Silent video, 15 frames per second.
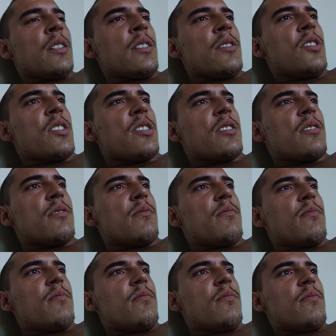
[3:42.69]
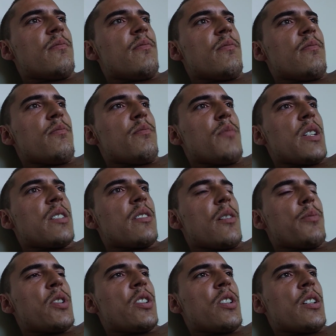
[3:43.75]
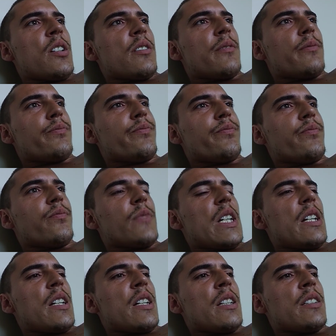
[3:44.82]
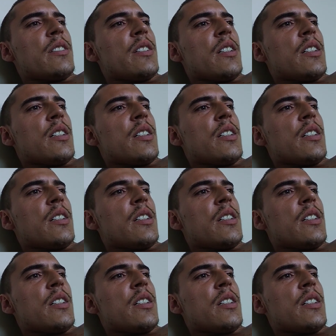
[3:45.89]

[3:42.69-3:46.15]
just messed up shit. And